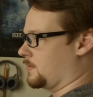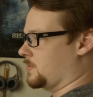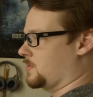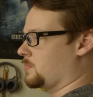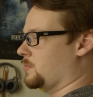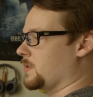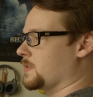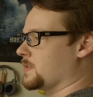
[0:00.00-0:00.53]
It's
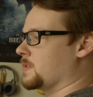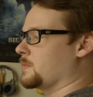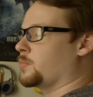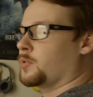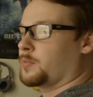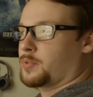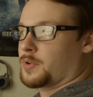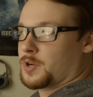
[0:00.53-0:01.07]
pretty
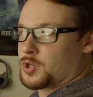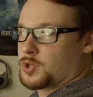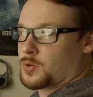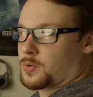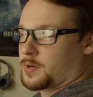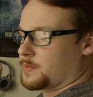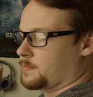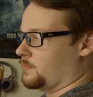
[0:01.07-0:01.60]
simple, pretty
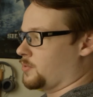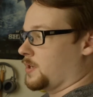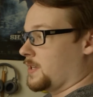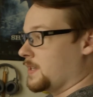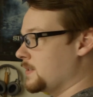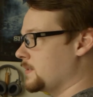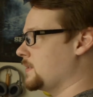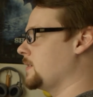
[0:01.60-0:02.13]
short, pretty
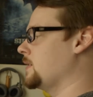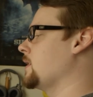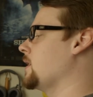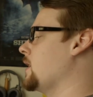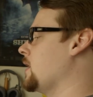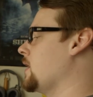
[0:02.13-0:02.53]
easy,